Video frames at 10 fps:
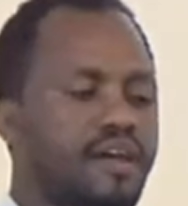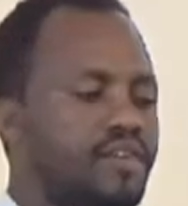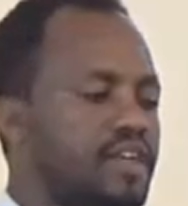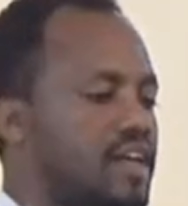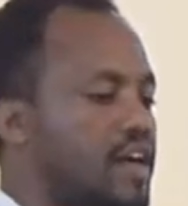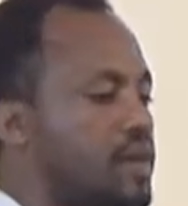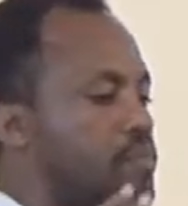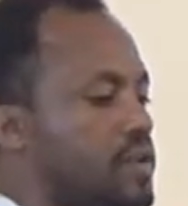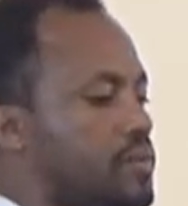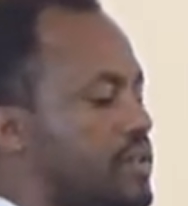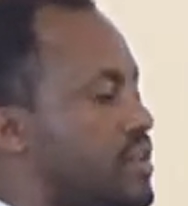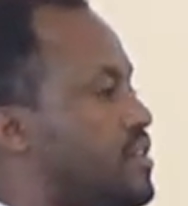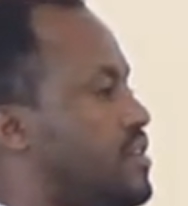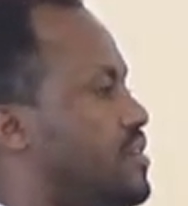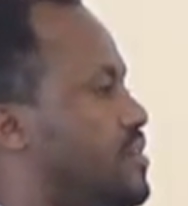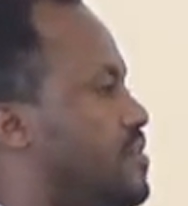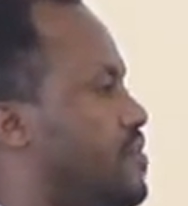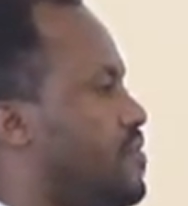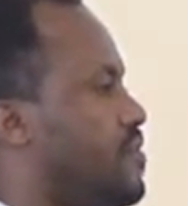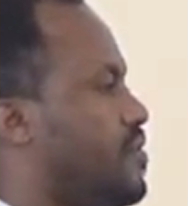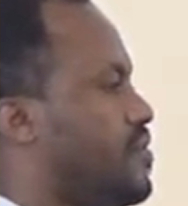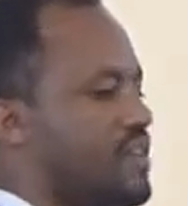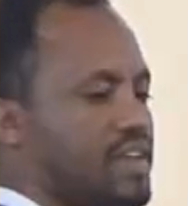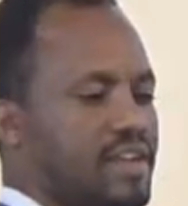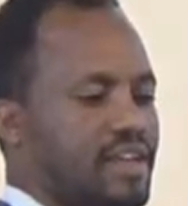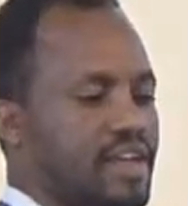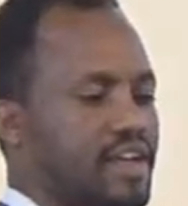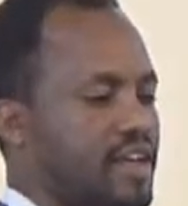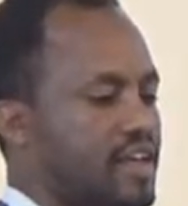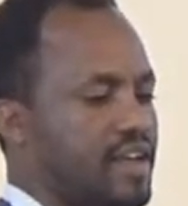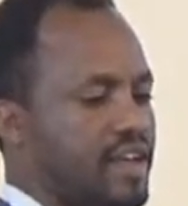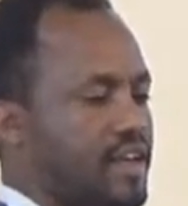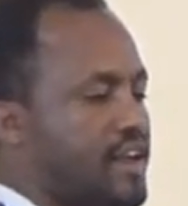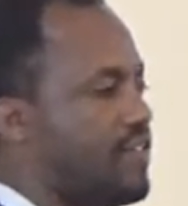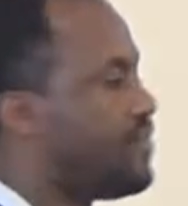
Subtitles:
data can be represented in a graph